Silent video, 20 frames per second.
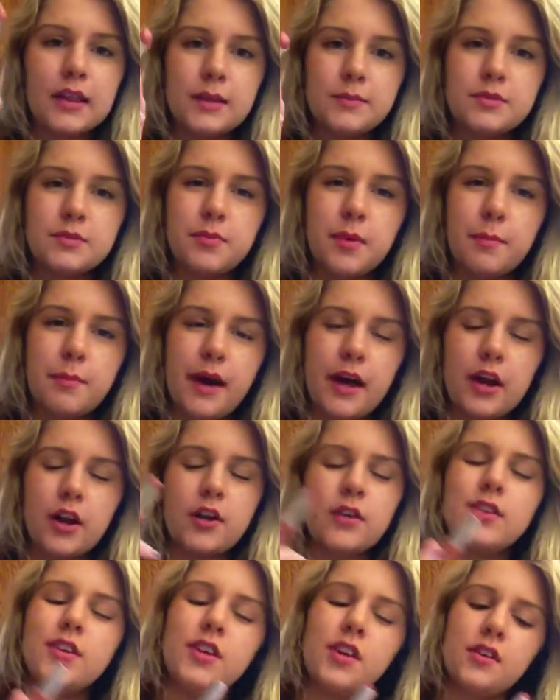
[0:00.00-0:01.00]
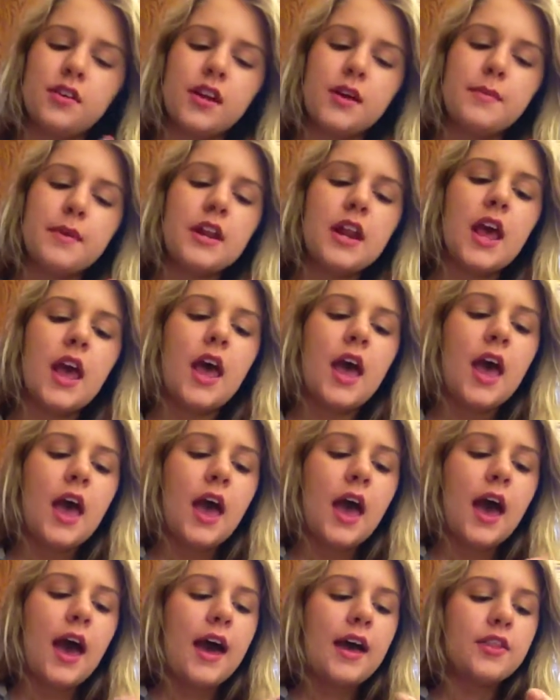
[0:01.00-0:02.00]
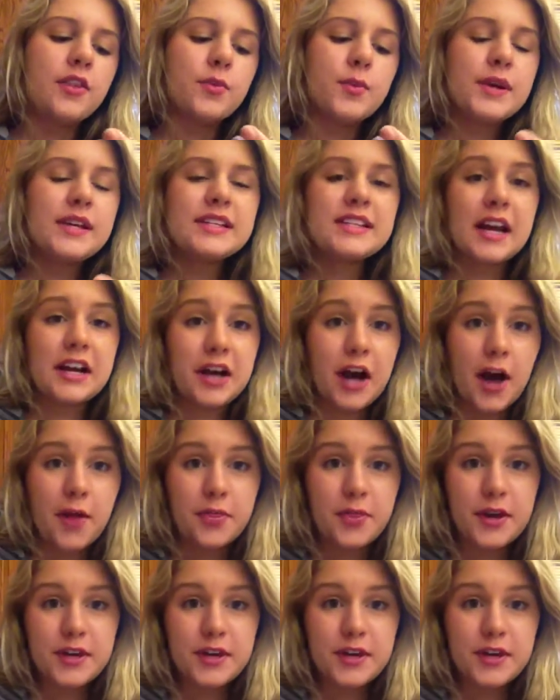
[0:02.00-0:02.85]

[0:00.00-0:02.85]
Lips but better. You know what I mean? And the reason I got